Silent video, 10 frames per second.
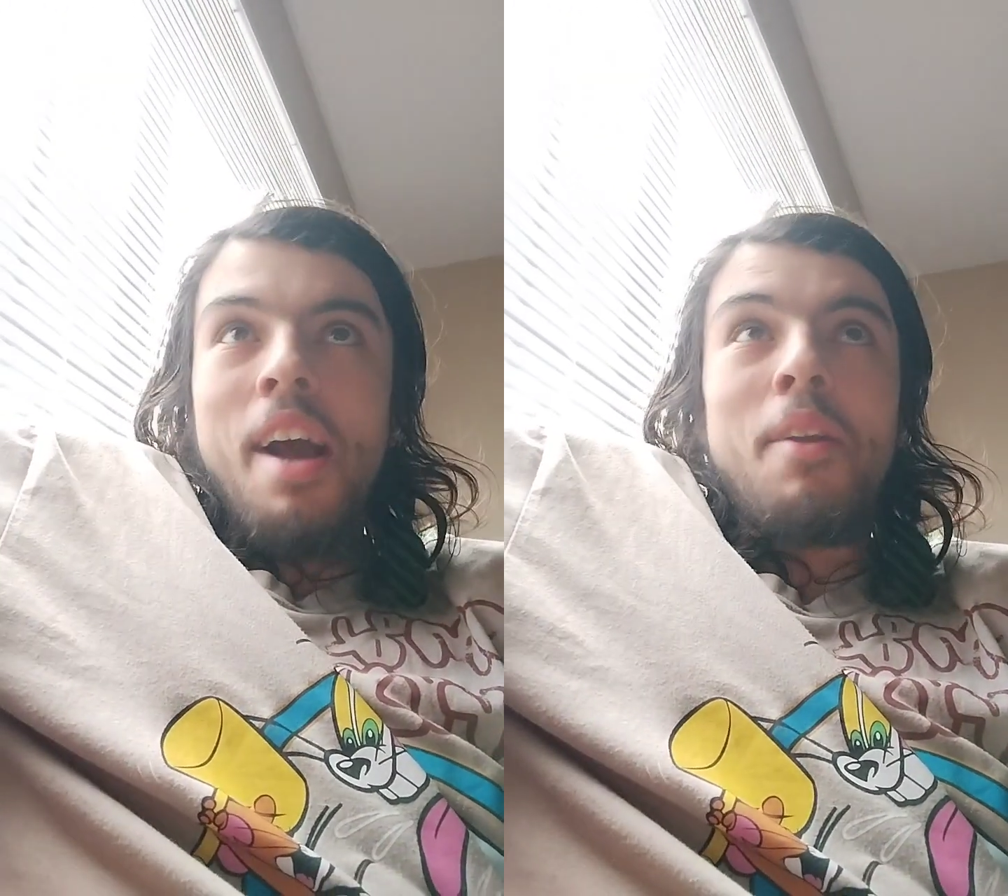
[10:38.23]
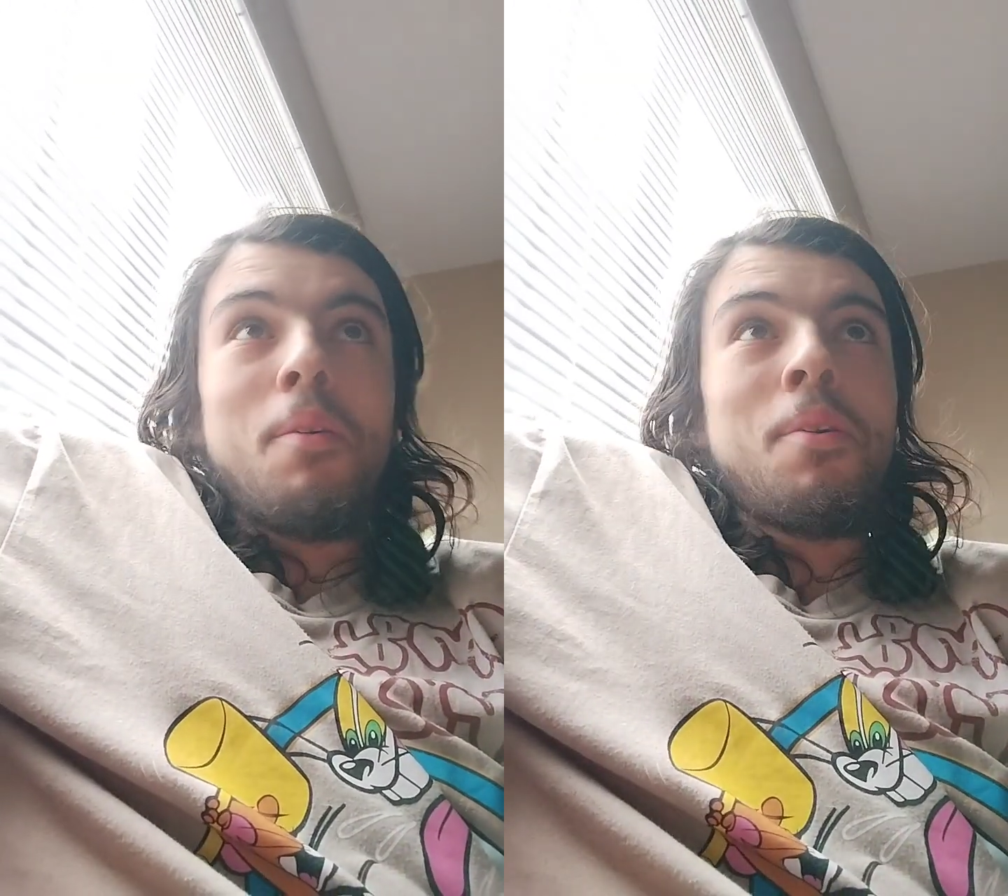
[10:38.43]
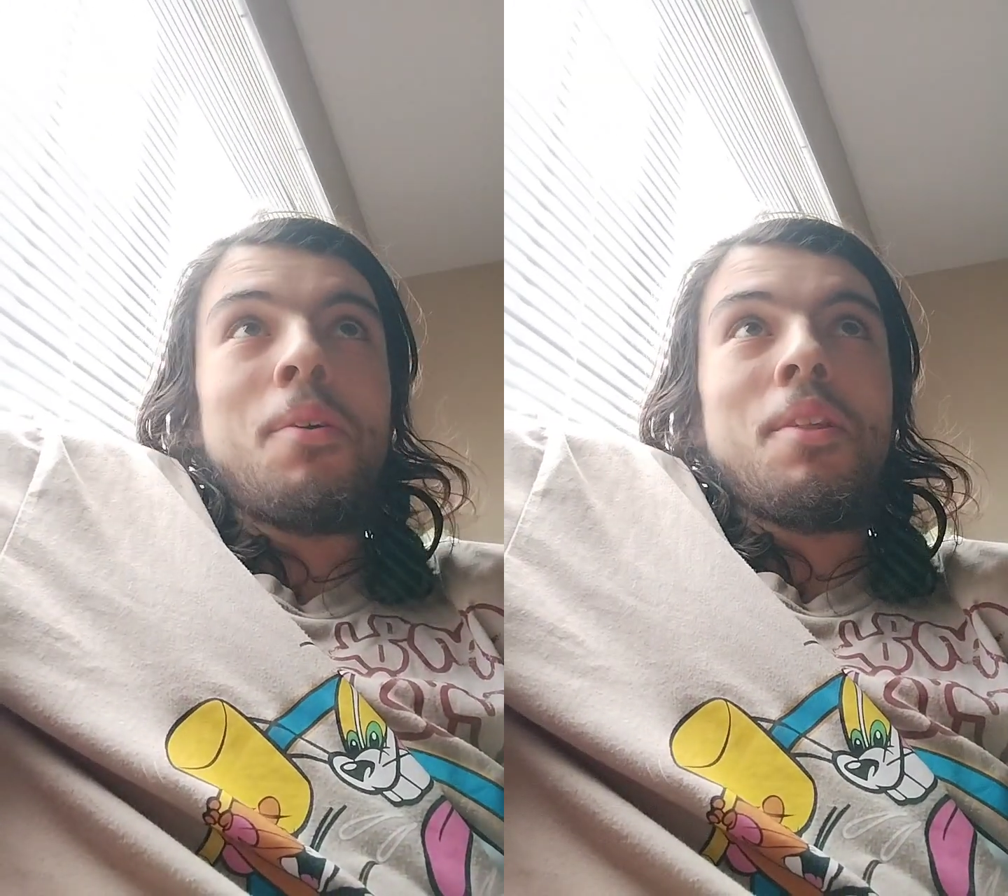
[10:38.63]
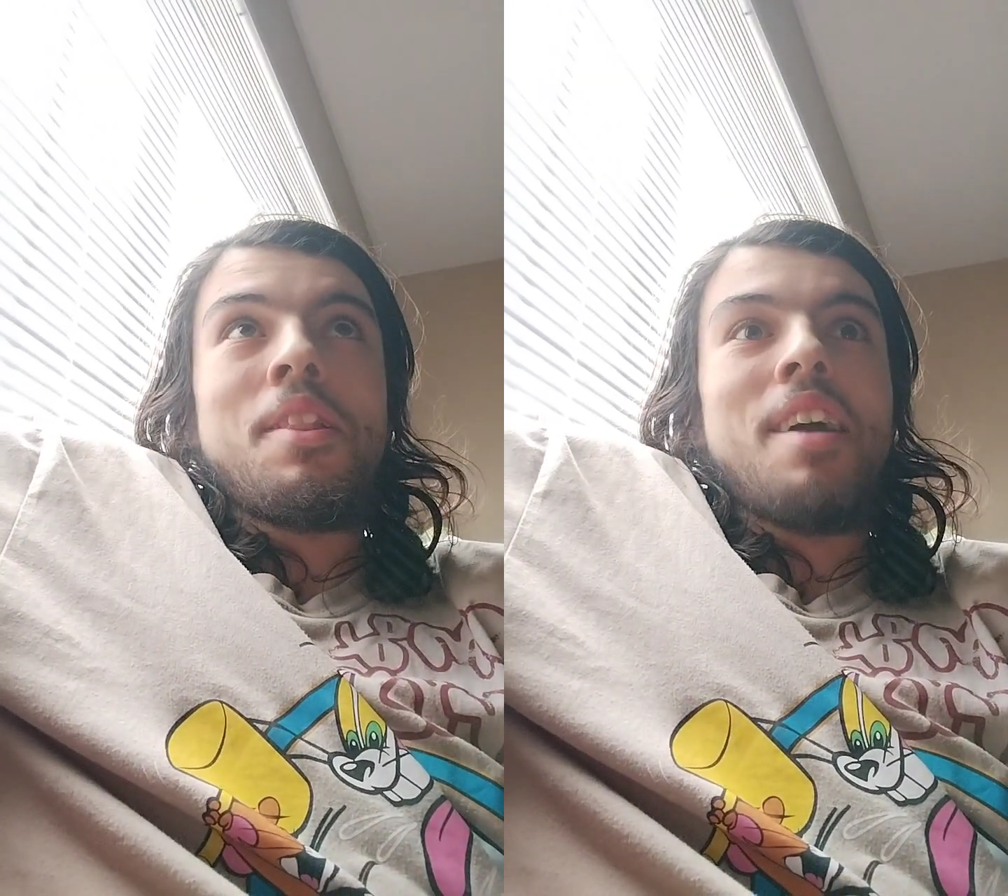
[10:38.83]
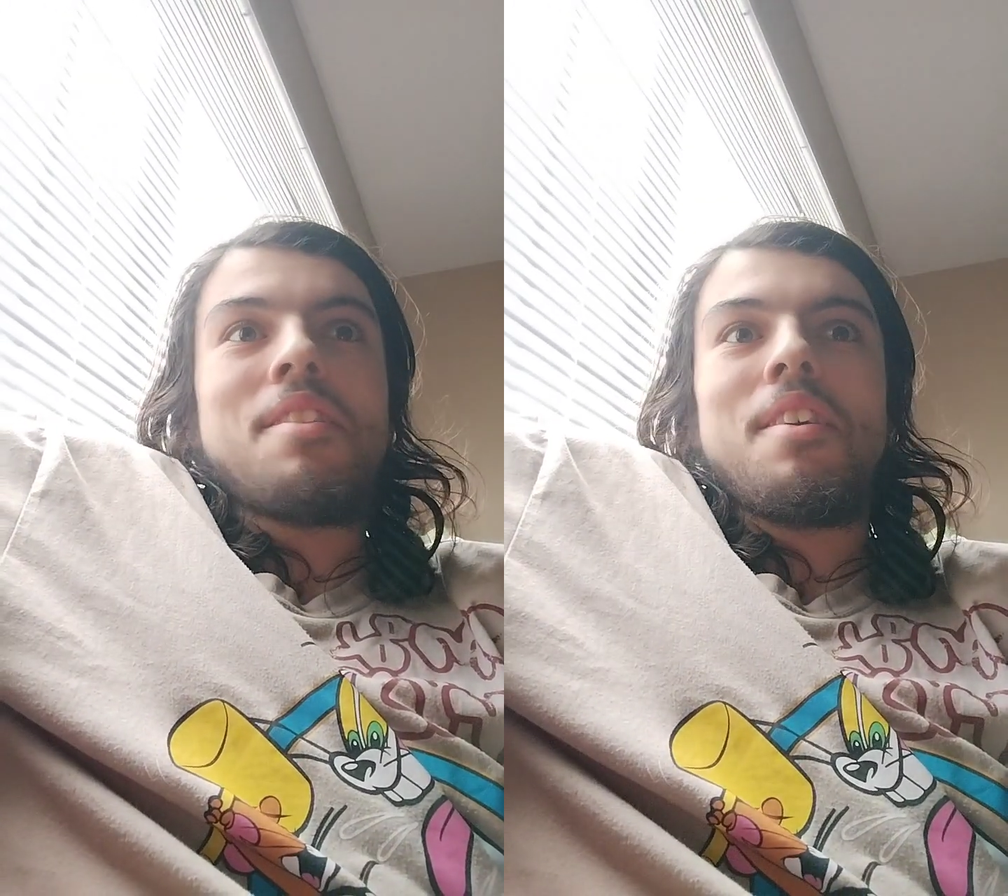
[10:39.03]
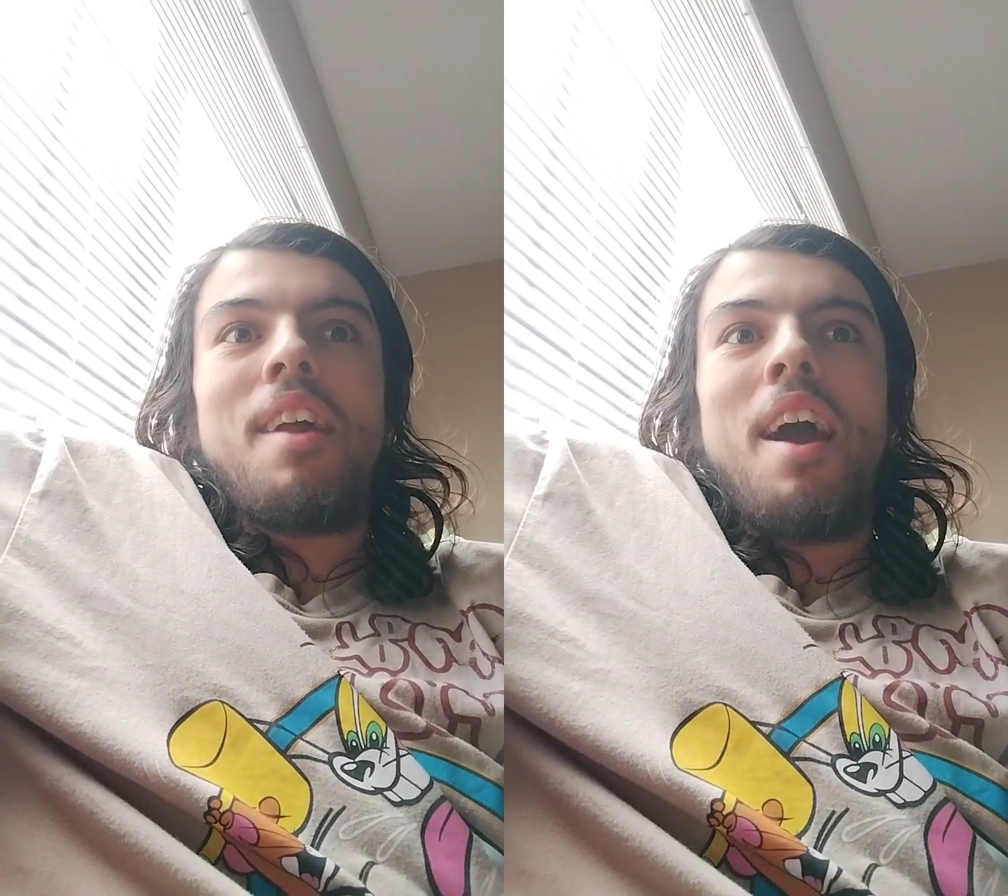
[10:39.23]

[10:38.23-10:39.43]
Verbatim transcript: I don't know that that's going to